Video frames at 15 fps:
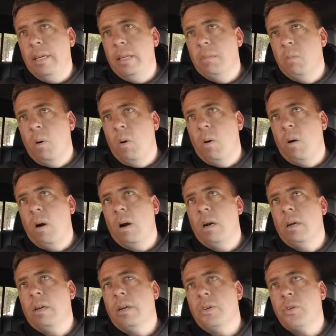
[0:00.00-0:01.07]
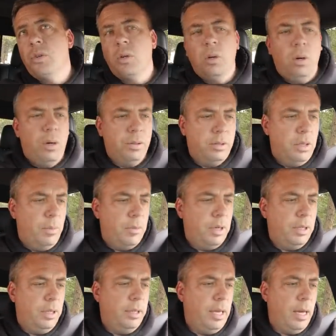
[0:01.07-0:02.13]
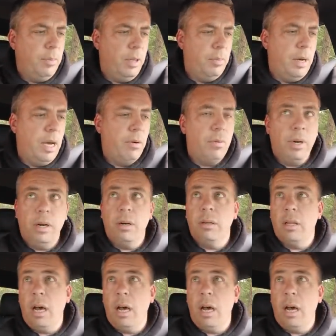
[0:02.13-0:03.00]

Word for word: need more control, so I'm gonna enable my rear